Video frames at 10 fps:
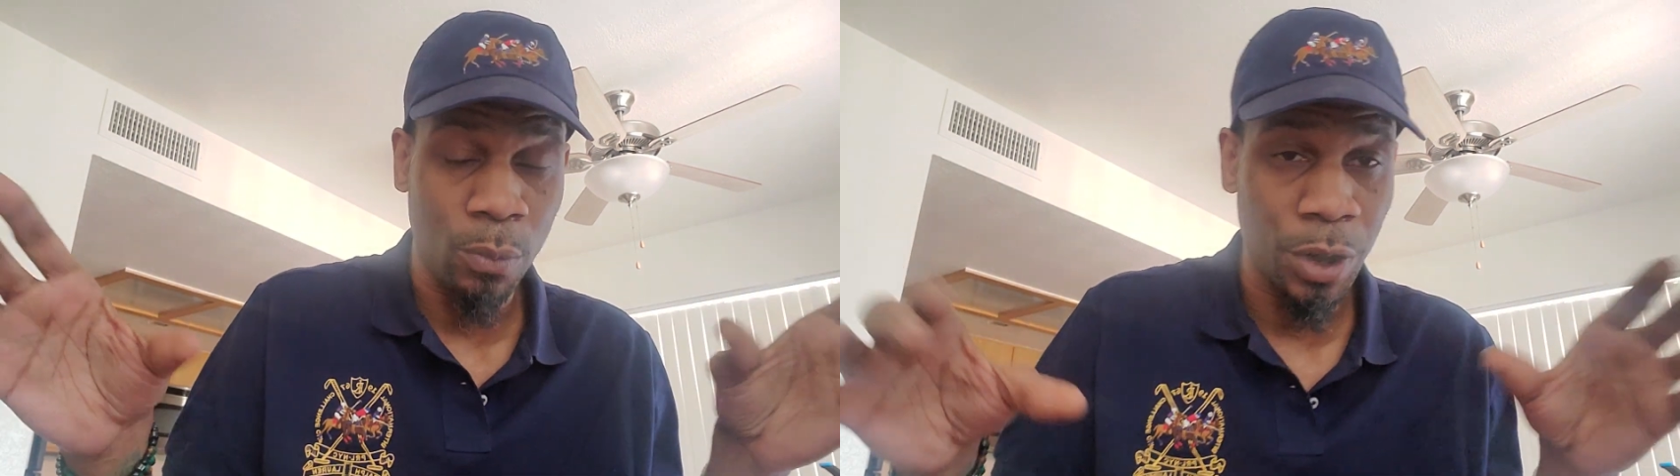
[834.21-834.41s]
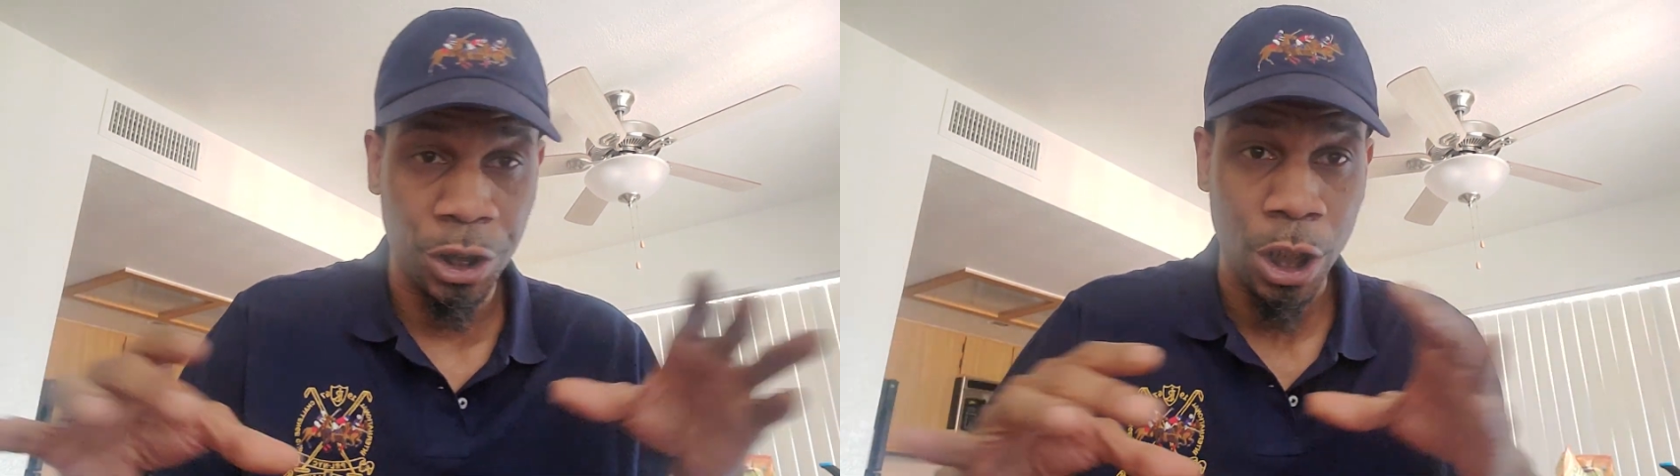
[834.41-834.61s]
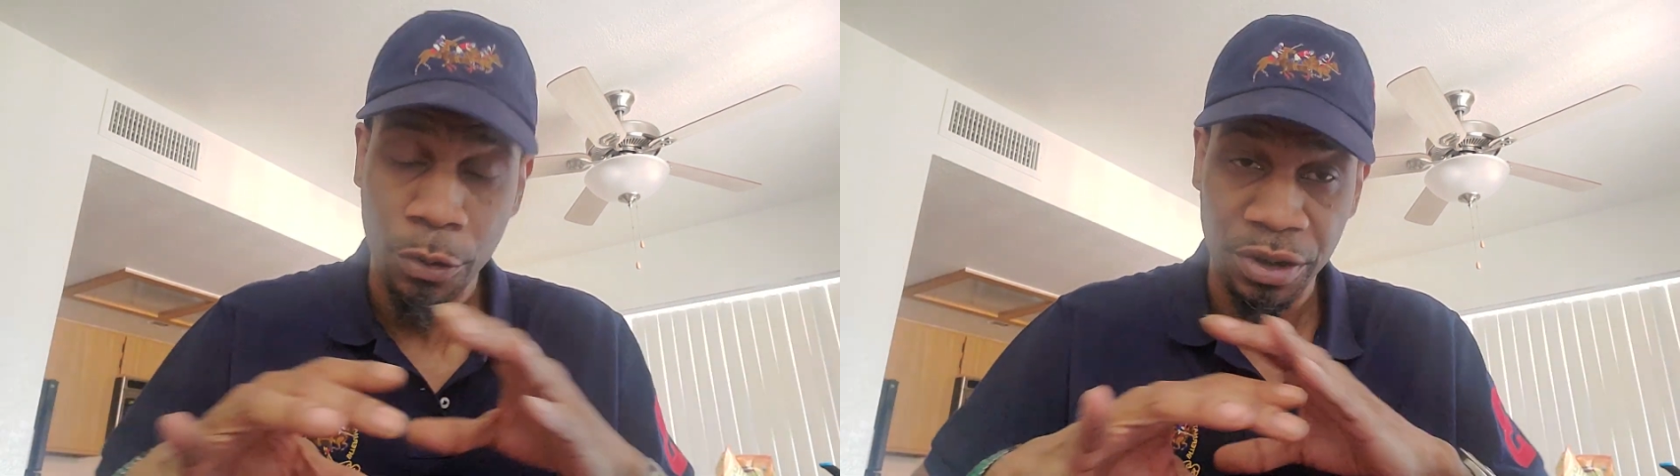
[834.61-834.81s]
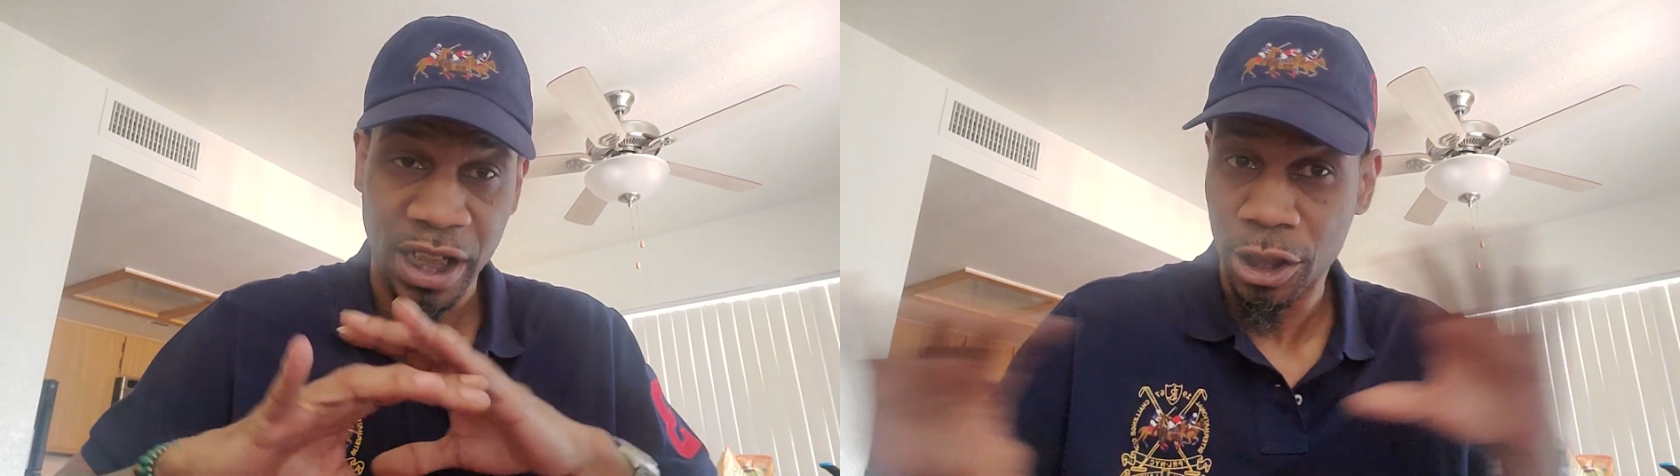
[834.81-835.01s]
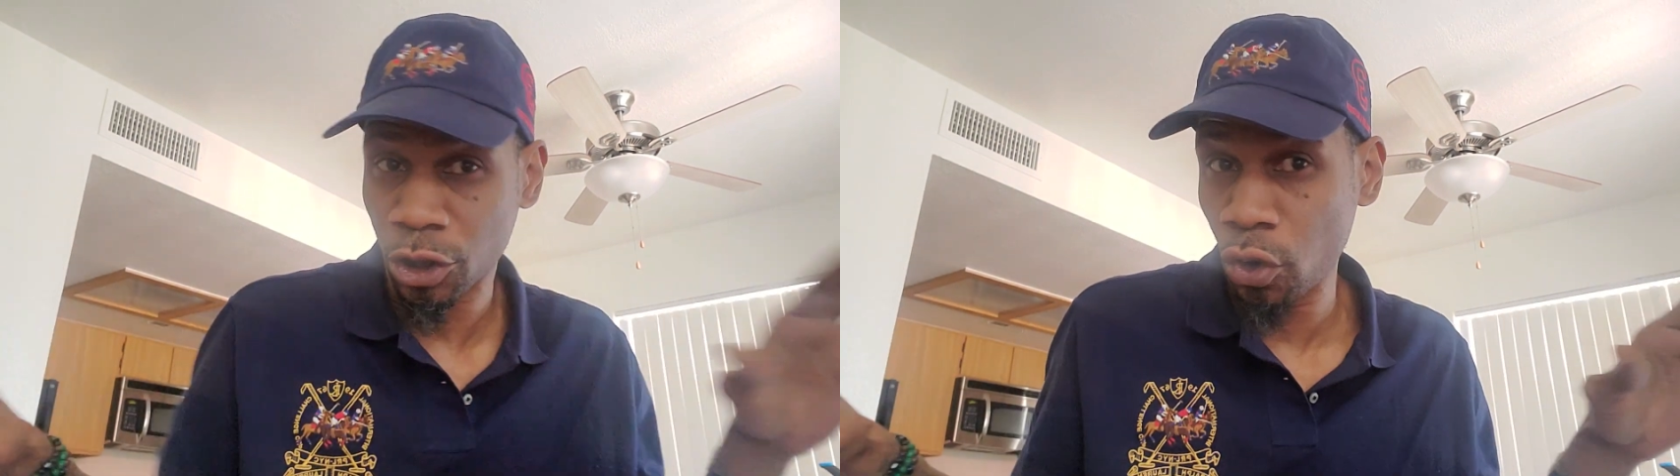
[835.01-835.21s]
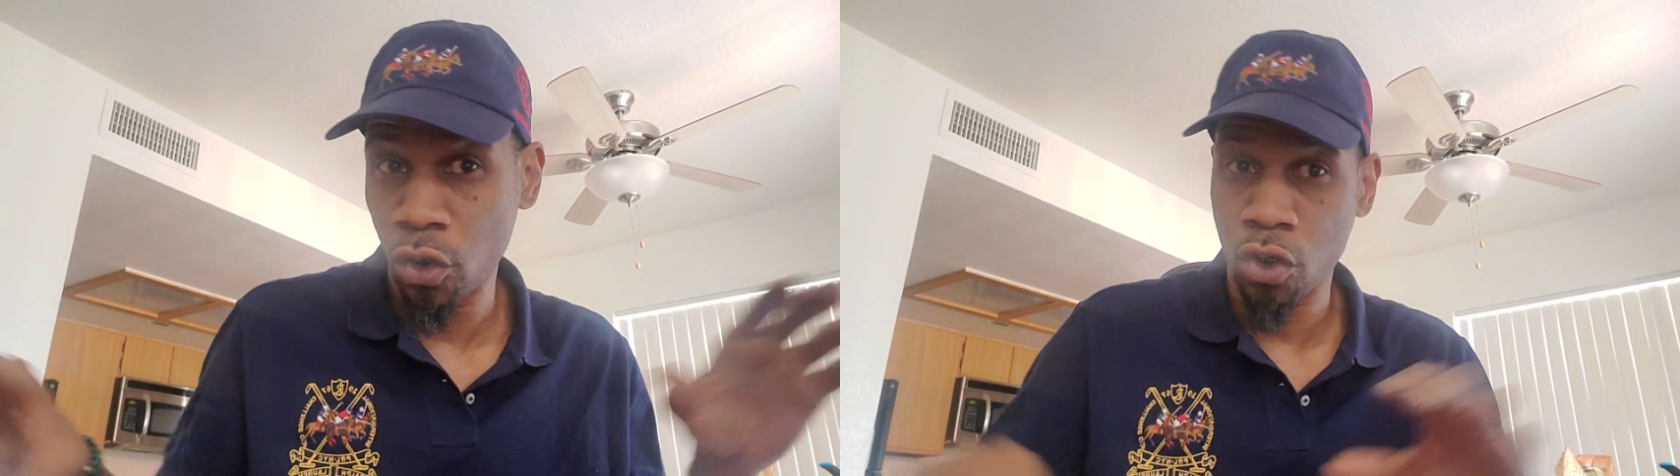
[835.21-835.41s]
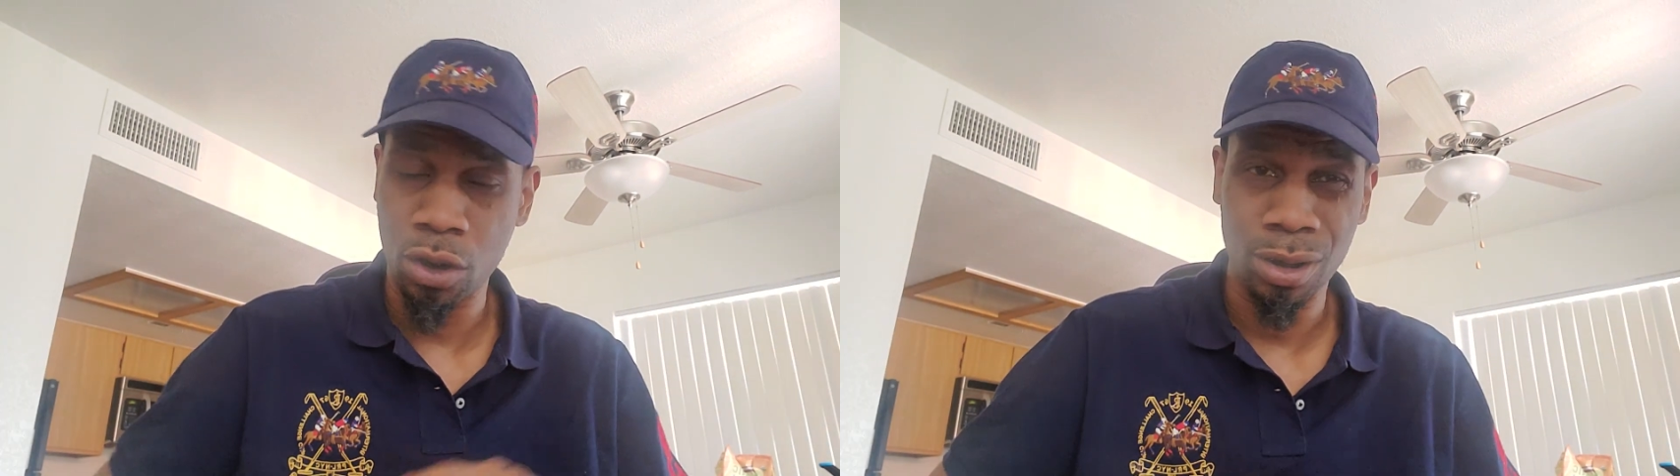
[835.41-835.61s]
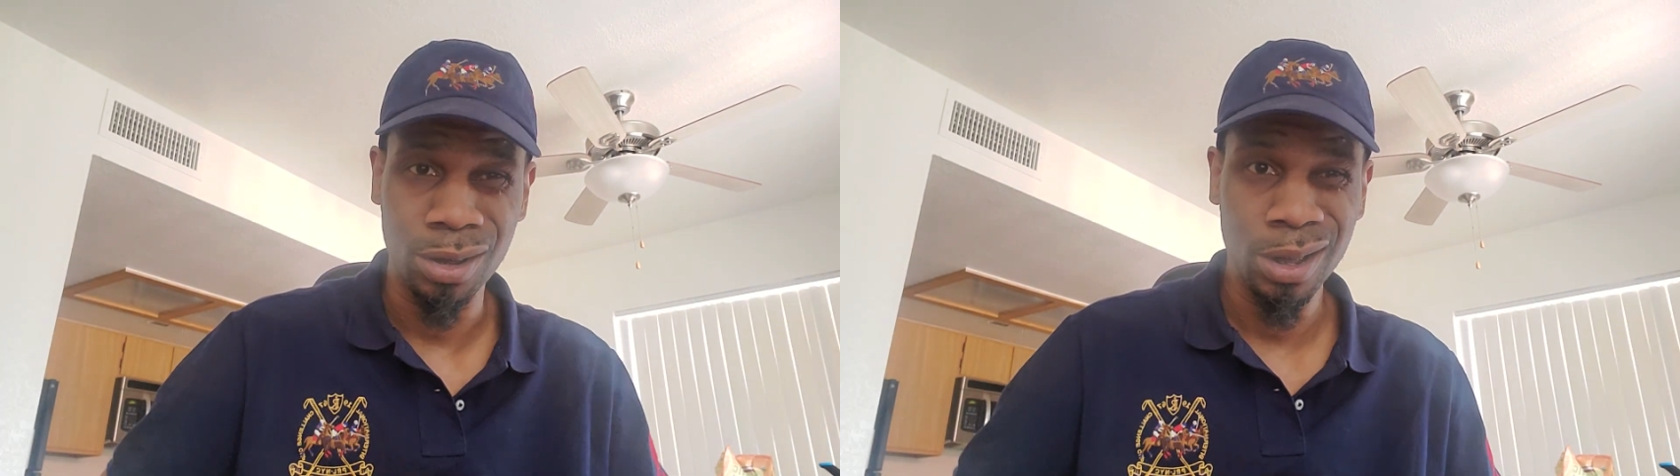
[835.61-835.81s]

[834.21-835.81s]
with dirt this long,